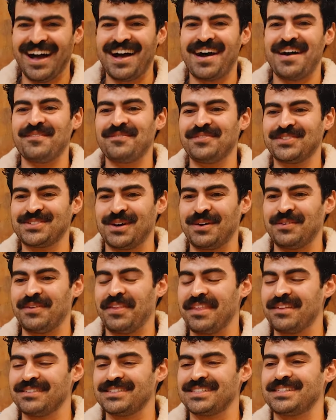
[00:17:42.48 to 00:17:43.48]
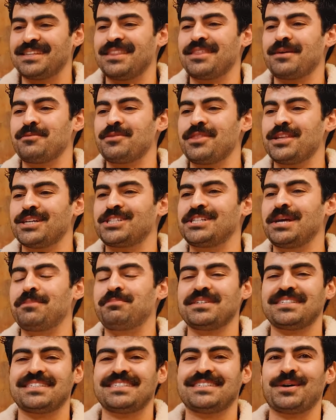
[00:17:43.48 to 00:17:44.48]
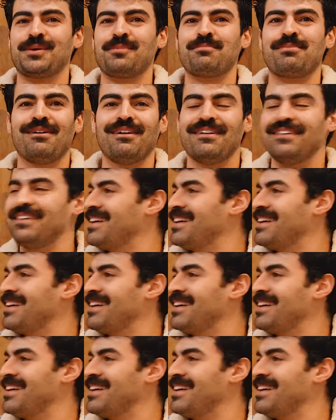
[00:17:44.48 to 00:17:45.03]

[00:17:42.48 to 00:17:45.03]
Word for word: um, so the the ship is still burnt.